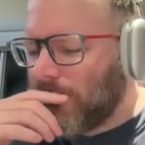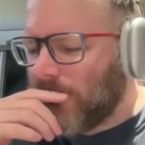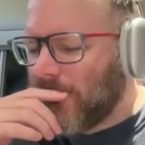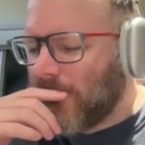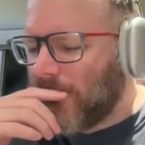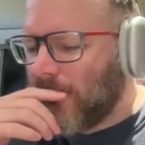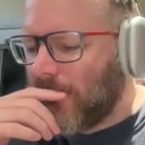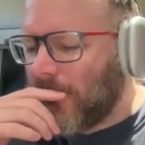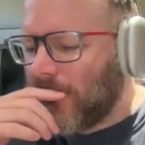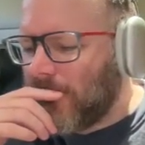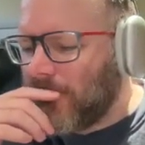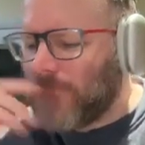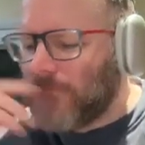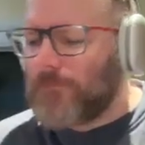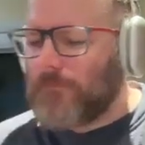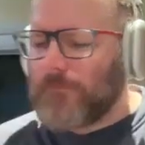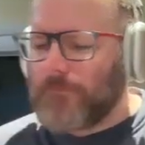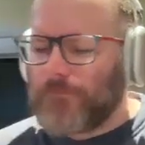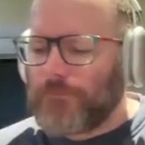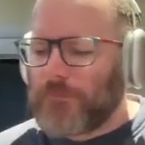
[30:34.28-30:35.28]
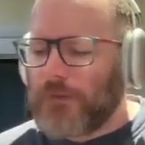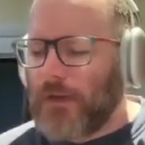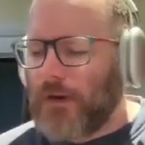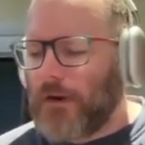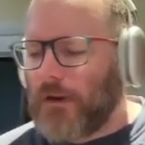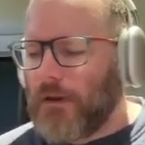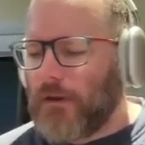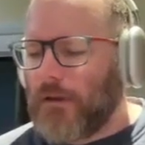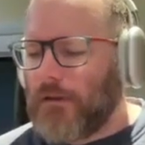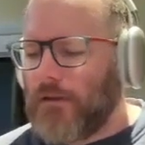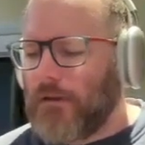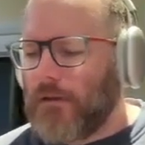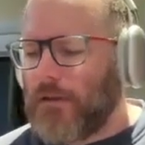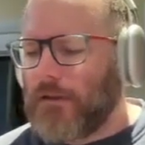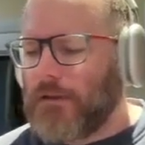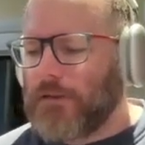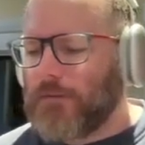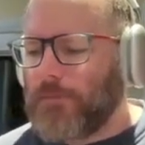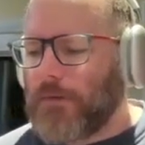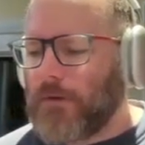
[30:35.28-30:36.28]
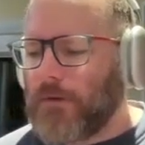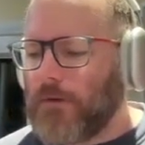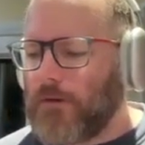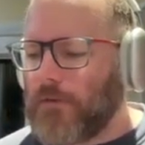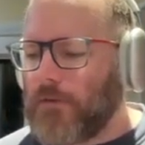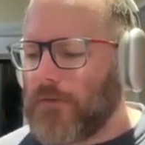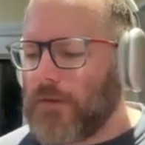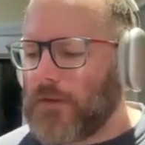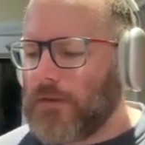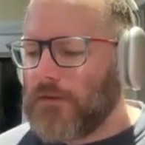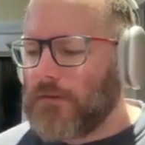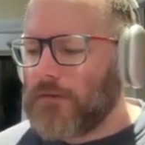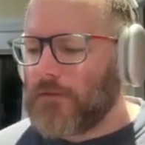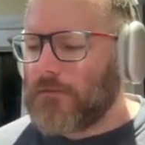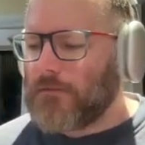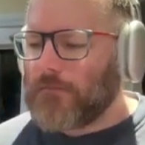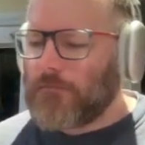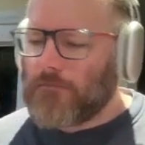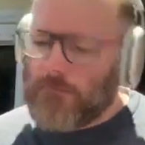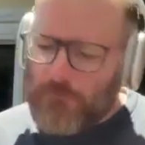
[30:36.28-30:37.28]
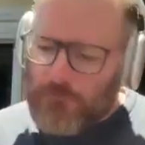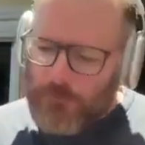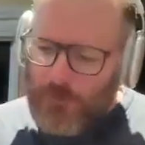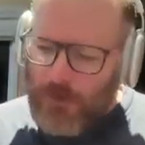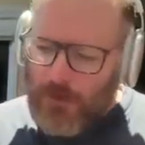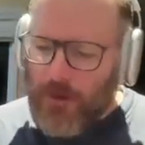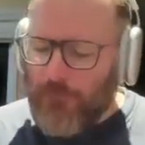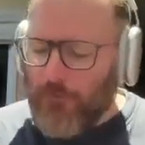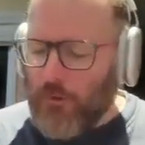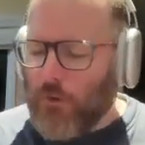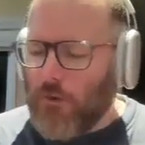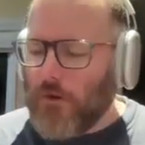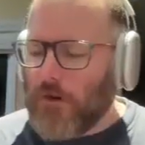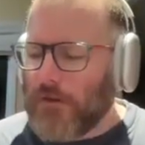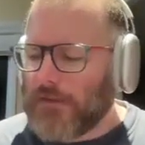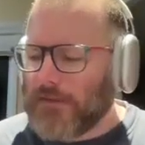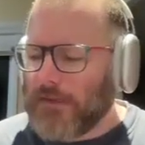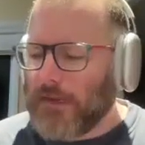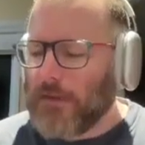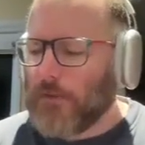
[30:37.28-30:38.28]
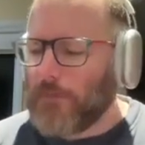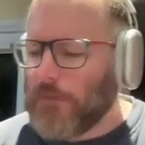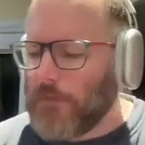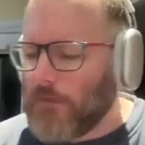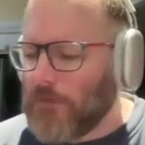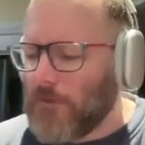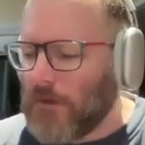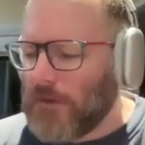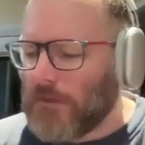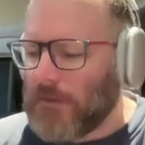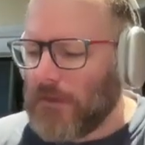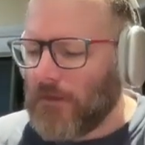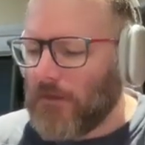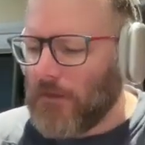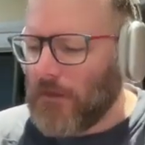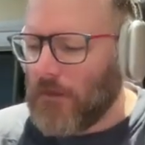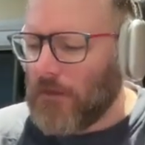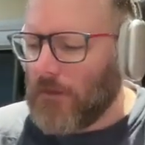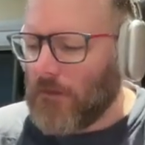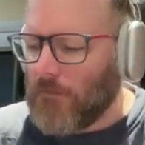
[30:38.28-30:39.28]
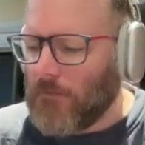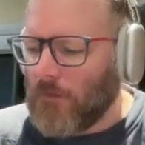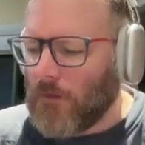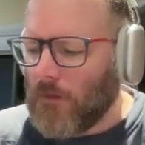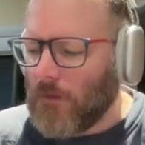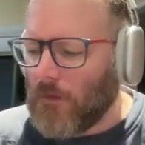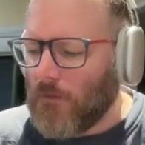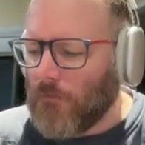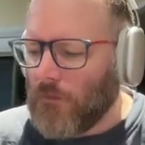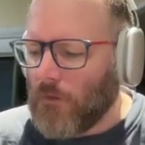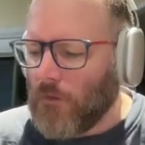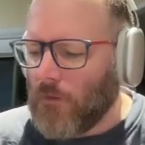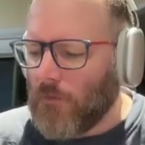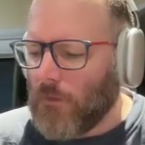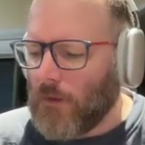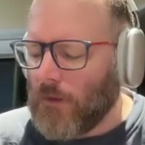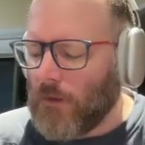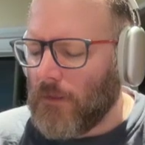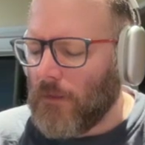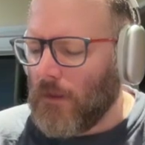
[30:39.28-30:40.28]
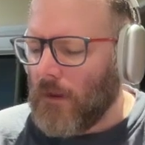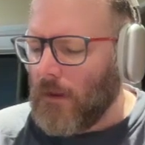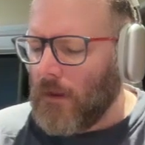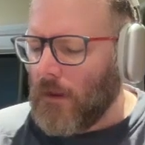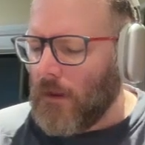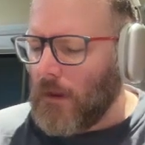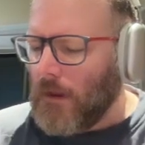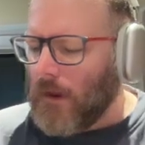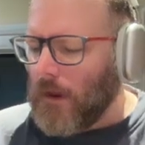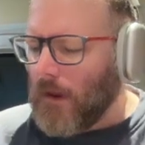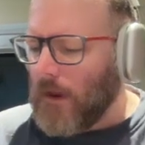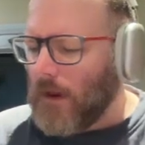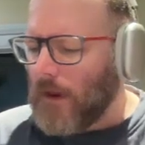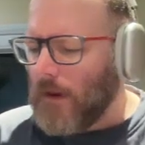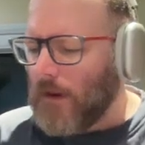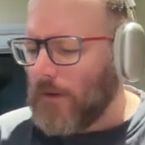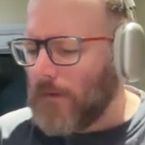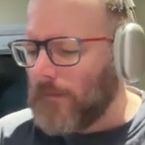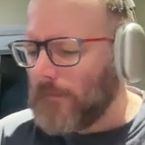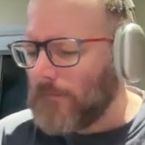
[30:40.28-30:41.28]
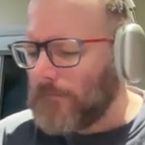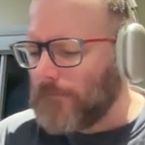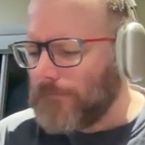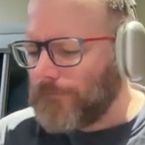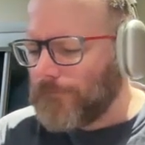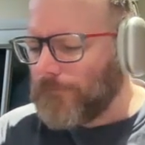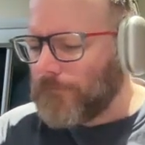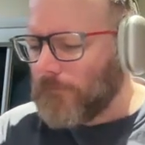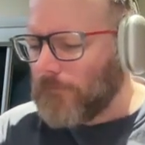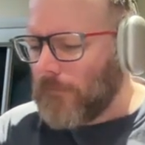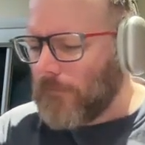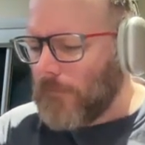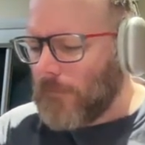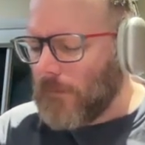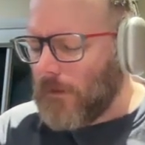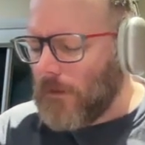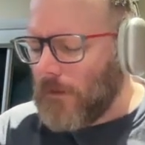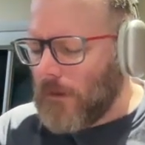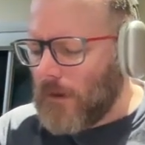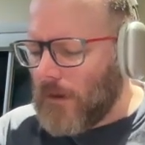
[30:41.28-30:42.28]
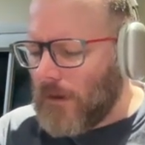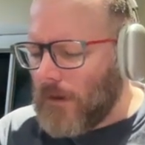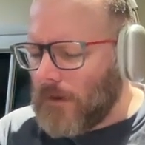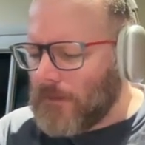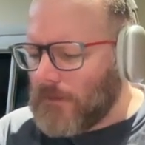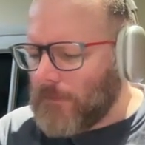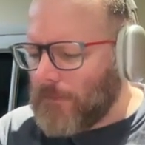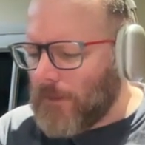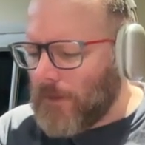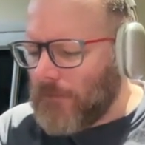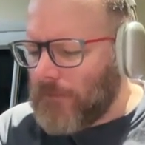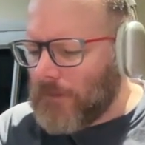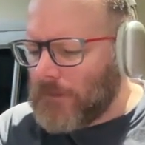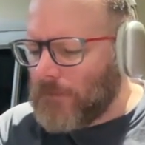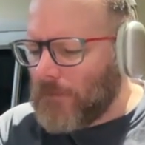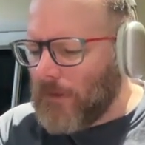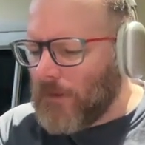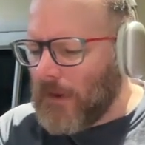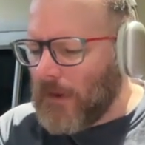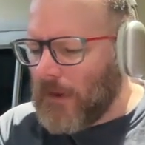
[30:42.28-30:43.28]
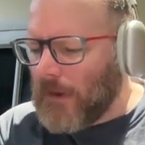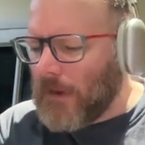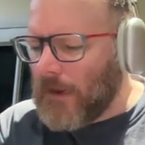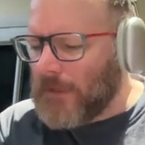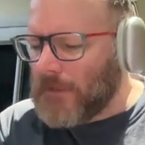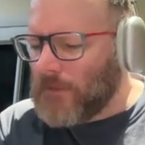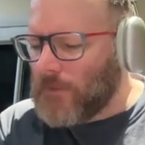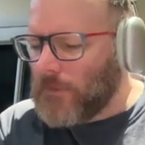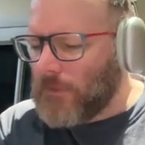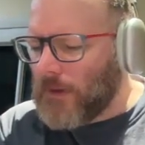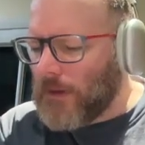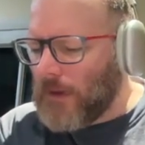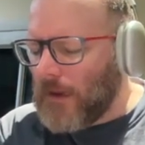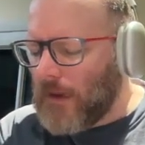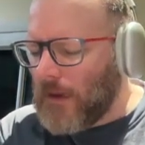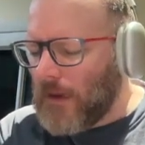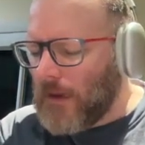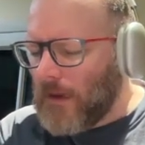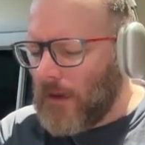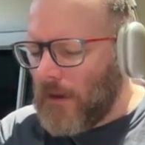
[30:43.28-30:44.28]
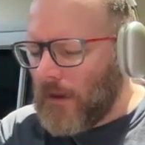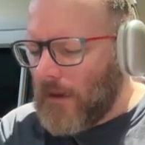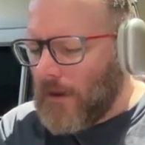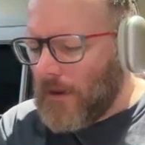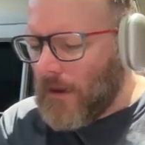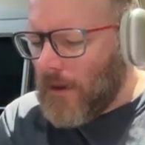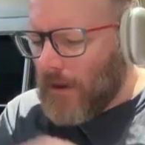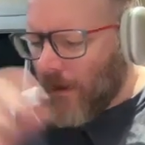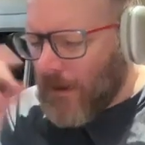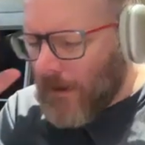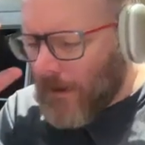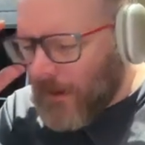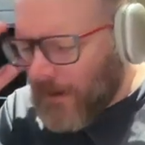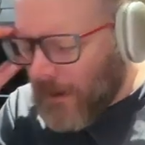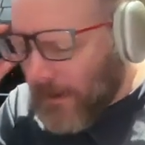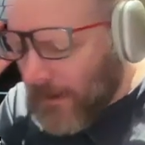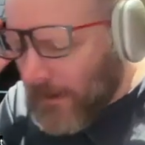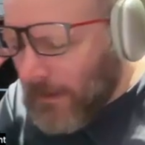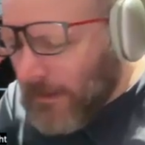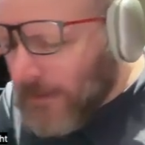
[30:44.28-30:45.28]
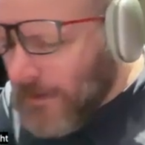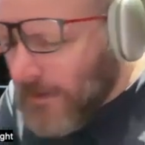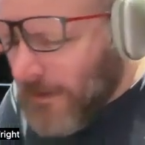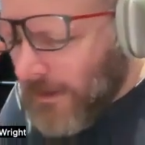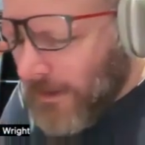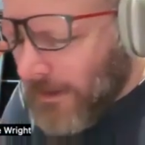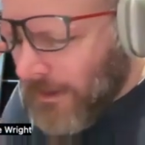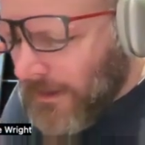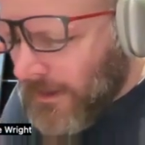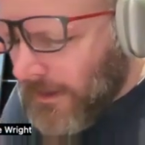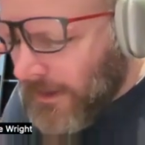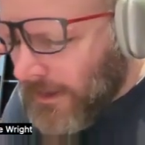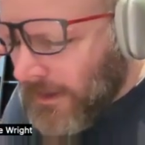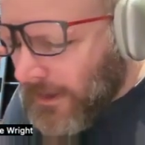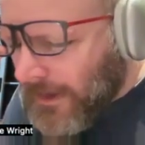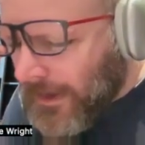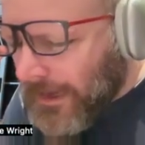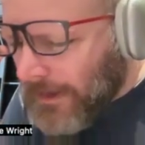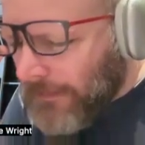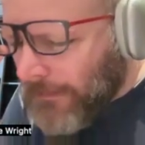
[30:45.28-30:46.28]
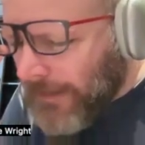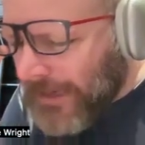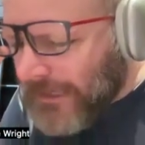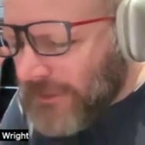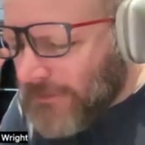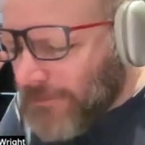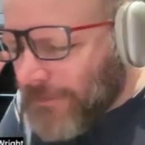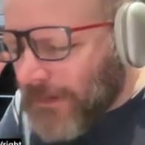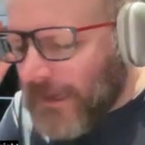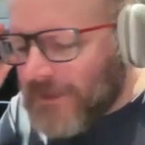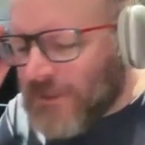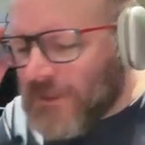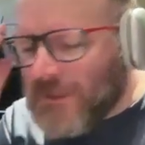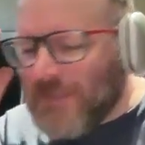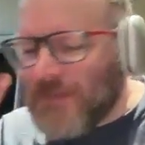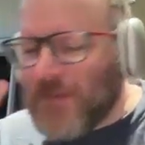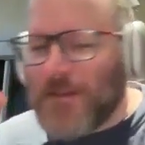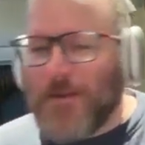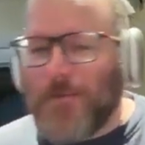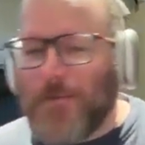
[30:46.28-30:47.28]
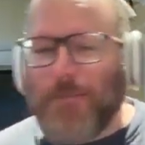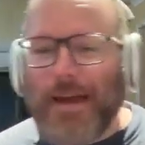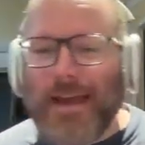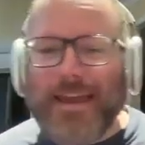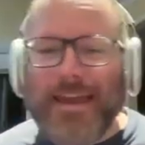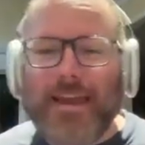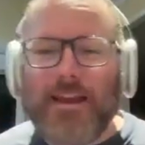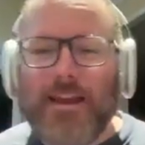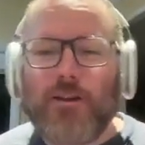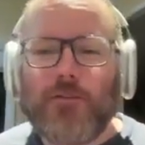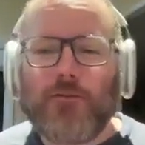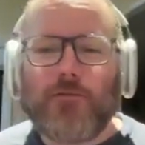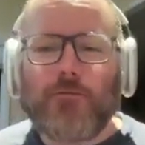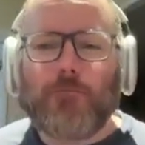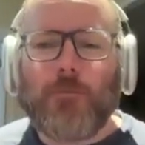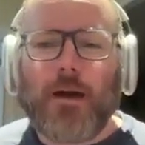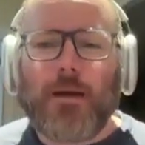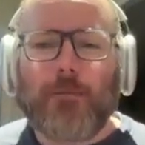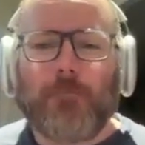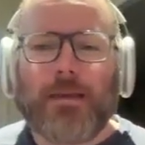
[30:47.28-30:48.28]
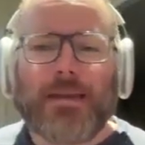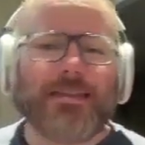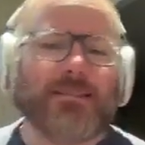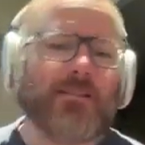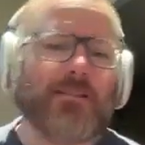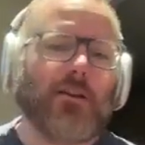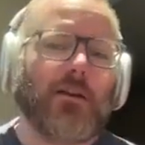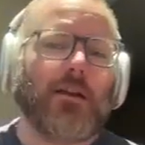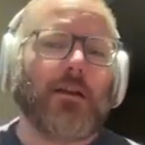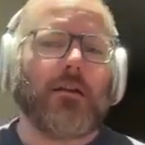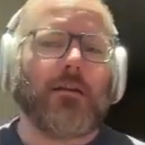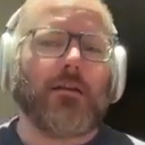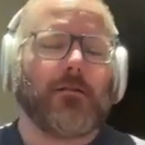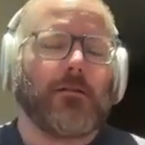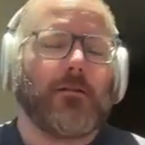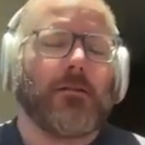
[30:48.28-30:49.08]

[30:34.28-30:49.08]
So, in the spirit of this, I haven't gone exactly with the criteria that you've gone with. And it's a perfect spot here as we land major punches on the back end of my B-side